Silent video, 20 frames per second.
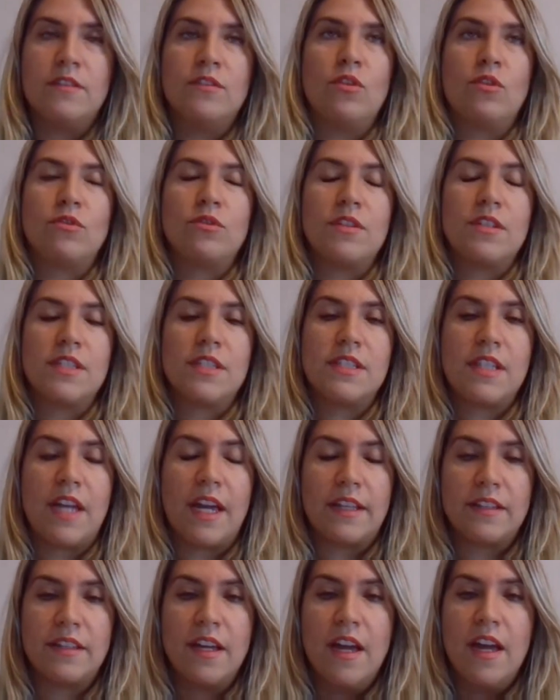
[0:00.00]
noticed
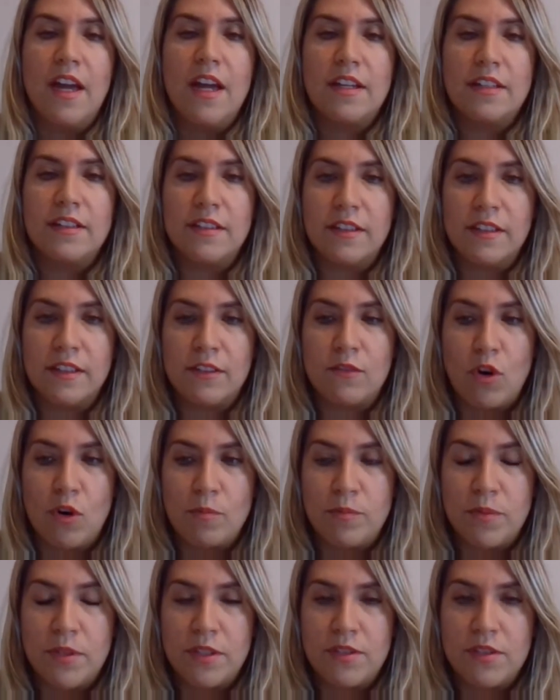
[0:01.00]
that the
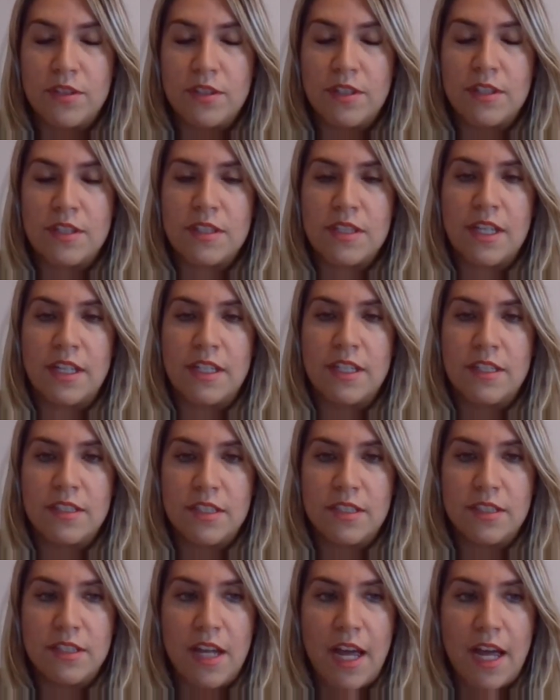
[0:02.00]
computers and
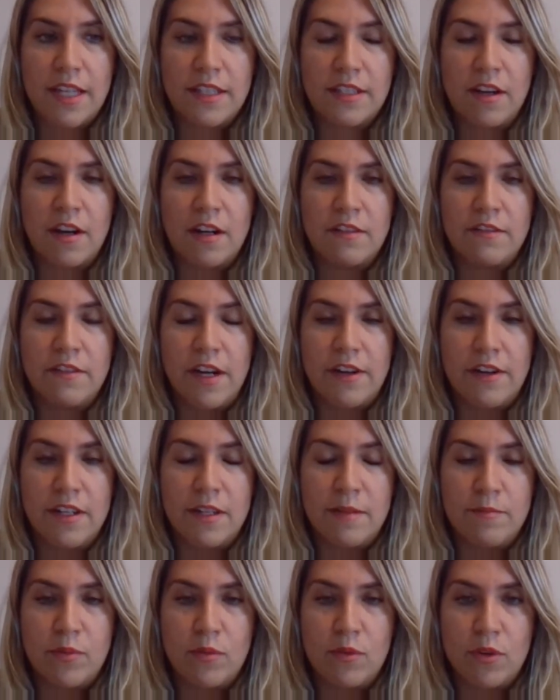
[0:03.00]
internet are very
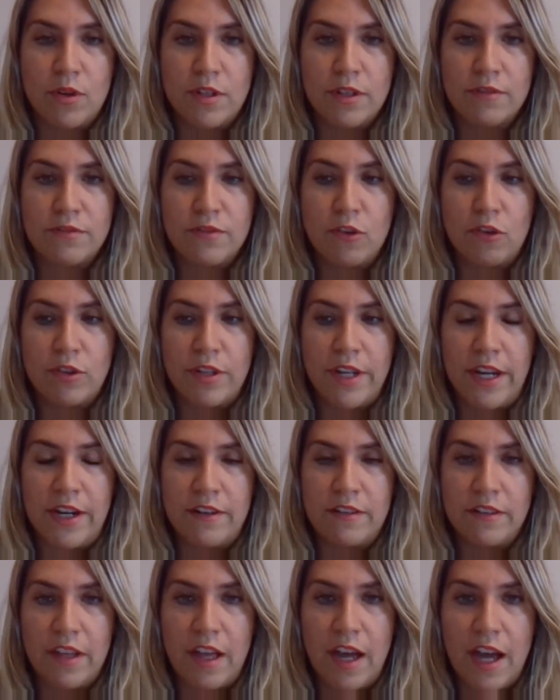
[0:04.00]
important for
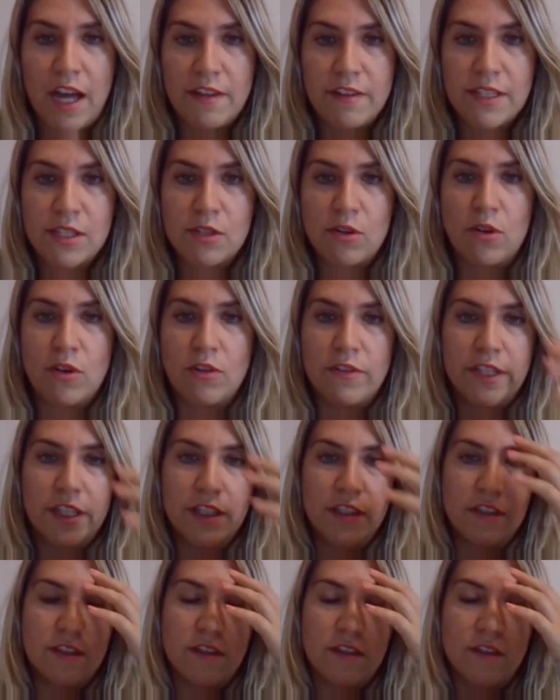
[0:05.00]
their lives. So
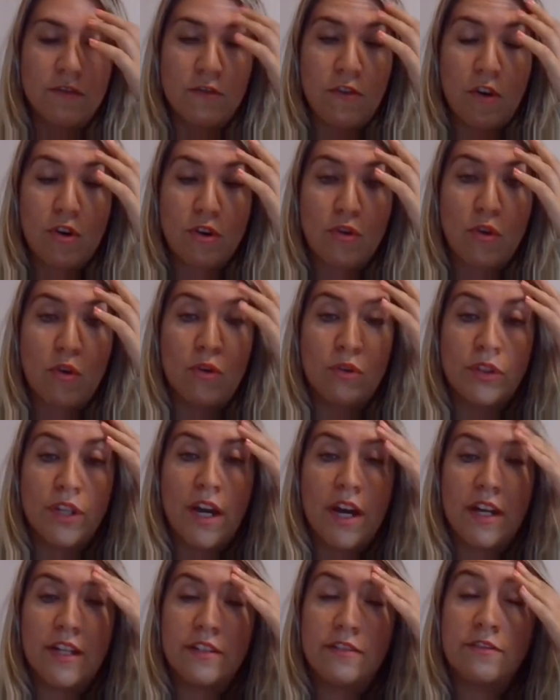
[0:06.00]
we work
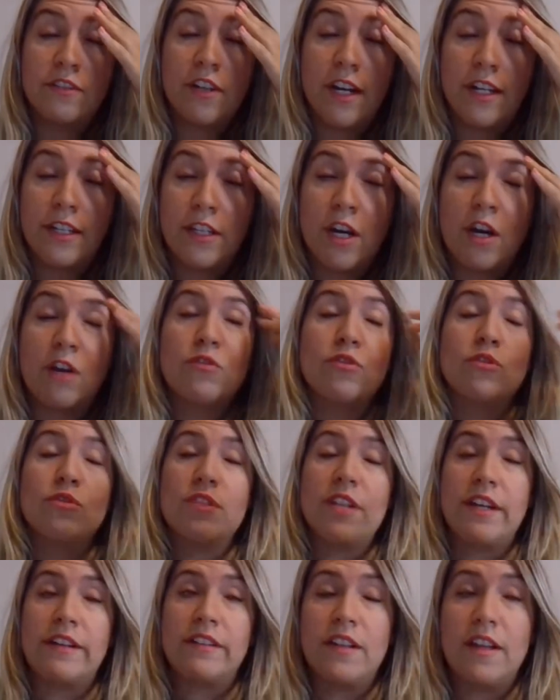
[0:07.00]
online right now. You
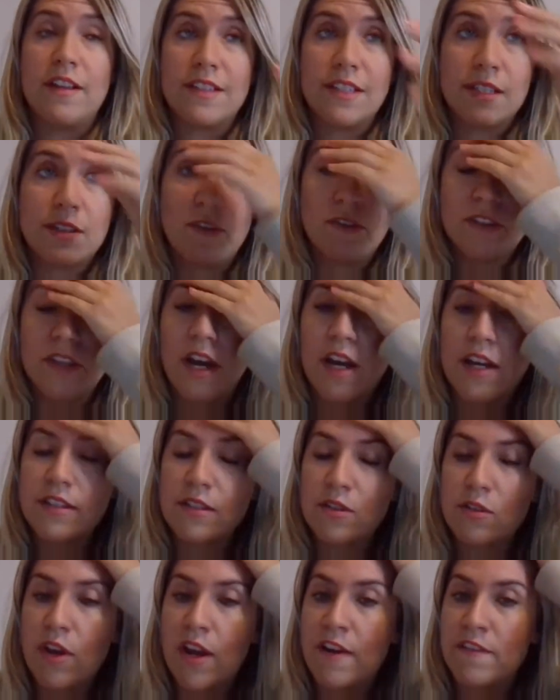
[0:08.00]
take classes online,
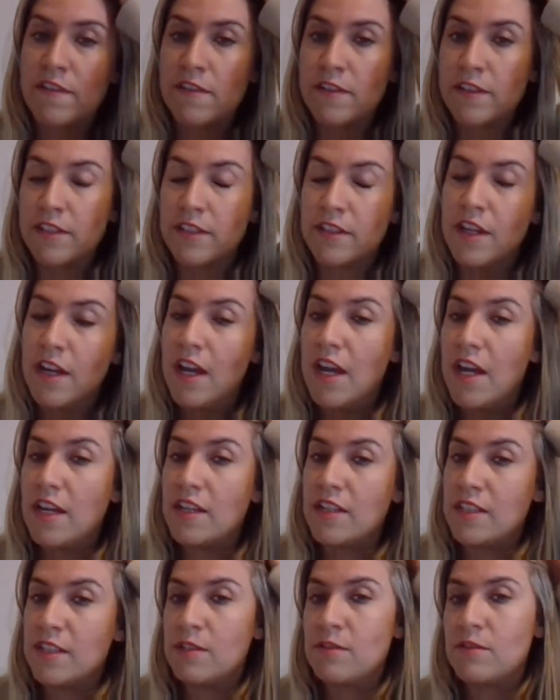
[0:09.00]
so everyone
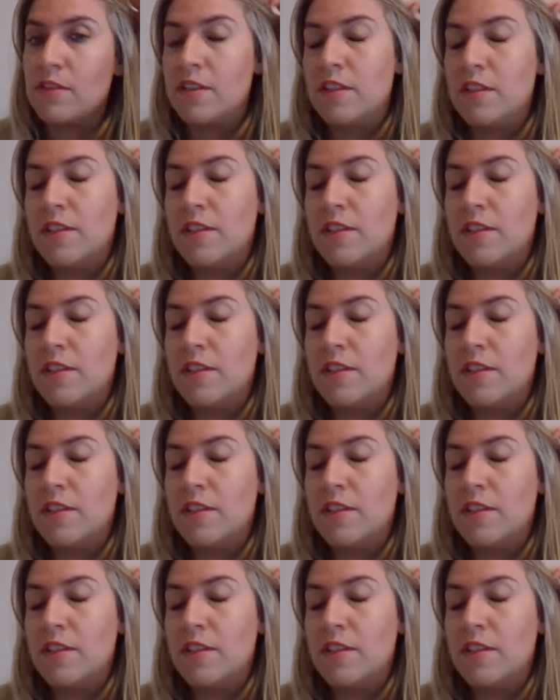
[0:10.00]
is